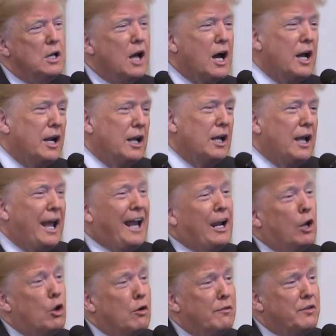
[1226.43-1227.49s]
Donna
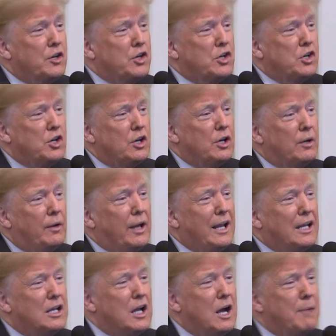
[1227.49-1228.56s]
Anilovich
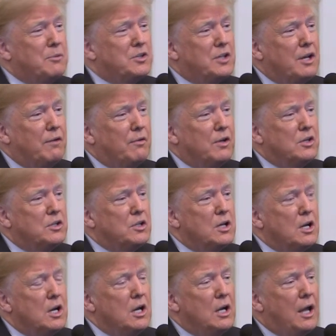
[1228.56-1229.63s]
and Tom
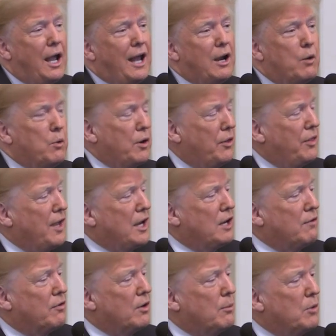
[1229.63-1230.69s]
Stevens. And I want to
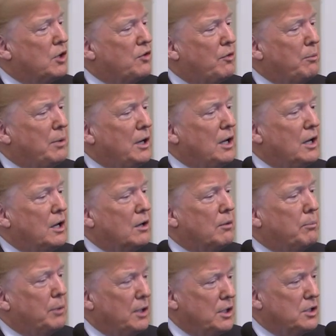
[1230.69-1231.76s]
thank you very much for being
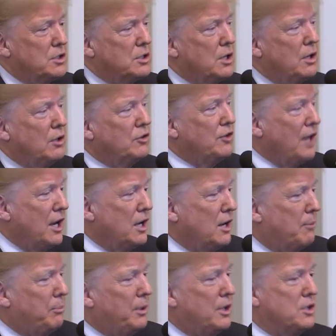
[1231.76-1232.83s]
here. Please stand
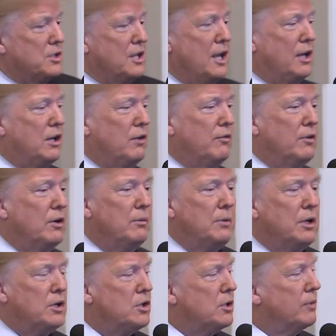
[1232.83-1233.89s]
up, please. Thank you very
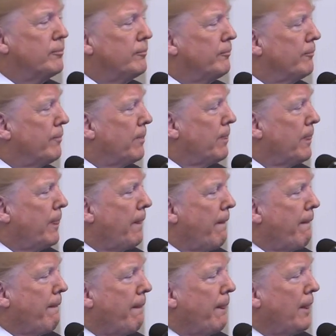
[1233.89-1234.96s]
much.
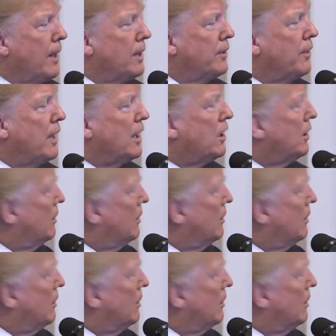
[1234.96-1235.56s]
Thank